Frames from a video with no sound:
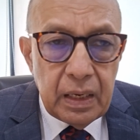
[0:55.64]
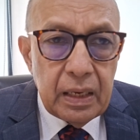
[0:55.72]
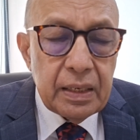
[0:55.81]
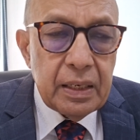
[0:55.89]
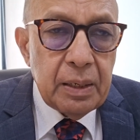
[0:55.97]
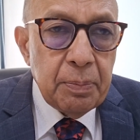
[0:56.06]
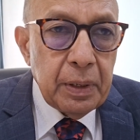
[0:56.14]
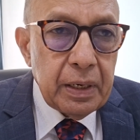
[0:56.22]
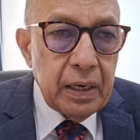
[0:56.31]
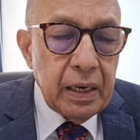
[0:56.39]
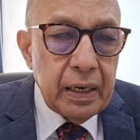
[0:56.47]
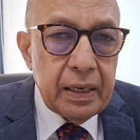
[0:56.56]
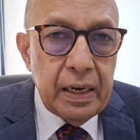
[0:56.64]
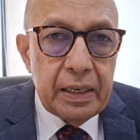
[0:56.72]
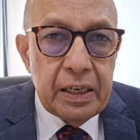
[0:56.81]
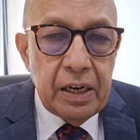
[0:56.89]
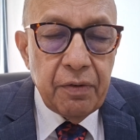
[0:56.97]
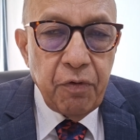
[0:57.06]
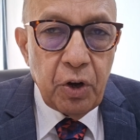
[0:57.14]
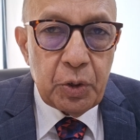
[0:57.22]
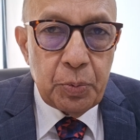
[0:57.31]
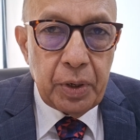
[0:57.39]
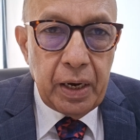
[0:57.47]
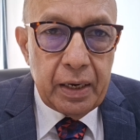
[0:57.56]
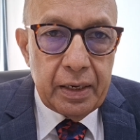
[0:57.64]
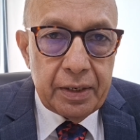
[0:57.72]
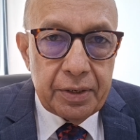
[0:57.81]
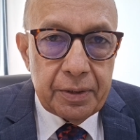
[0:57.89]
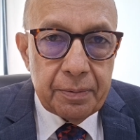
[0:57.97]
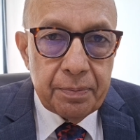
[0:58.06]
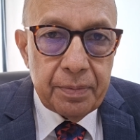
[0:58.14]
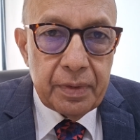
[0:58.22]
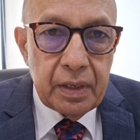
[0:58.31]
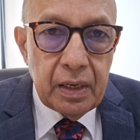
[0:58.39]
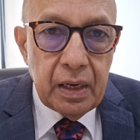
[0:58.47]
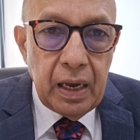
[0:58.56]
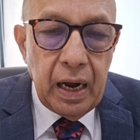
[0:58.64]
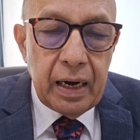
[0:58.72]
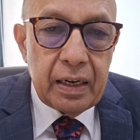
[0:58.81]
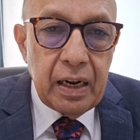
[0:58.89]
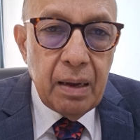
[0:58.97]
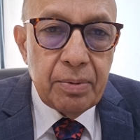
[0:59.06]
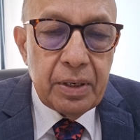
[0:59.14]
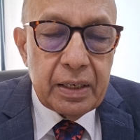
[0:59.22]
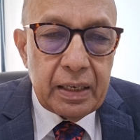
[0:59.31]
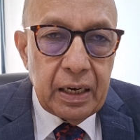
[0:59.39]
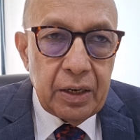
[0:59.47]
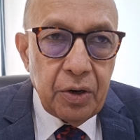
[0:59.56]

CPK, creatine phosphokinase. At times it can